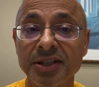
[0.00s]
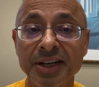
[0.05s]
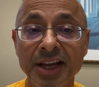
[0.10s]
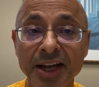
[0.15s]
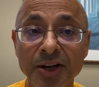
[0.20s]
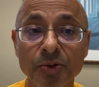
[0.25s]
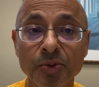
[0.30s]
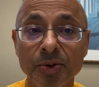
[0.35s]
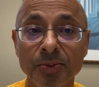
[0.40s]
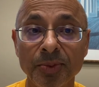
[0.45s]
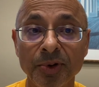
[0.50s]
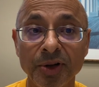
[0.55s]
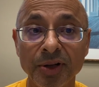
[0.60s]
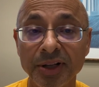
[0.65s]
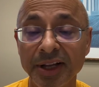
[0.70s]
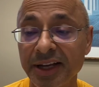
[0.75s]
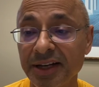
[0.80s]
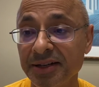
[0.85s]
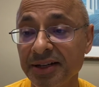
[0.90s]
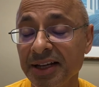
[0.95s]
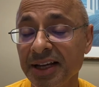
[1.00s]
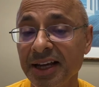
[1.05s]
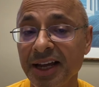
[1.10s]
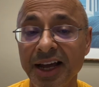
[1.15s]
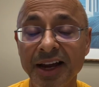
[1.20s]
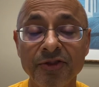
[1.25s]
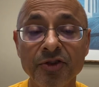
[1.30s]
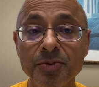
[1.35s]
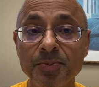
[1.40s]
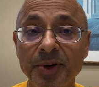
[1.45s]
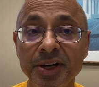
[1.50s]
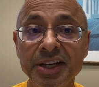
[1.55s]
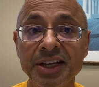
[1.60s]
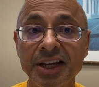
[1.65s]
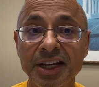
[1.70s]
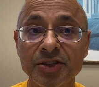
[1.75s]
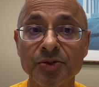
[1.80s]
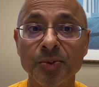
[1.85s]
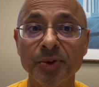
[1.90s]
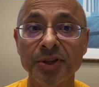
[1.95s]
and equitable and everybody
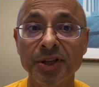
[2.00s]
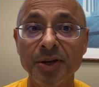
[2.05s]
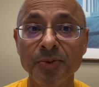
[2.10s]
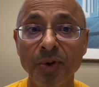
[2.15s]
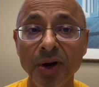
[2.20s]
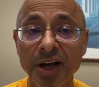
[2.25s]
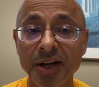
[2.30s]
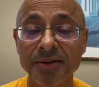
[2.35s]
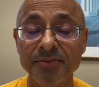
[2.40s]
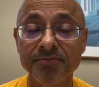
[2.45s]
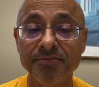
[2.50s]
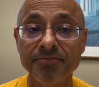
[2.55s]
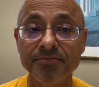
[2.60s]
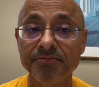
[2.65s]
gets what they want?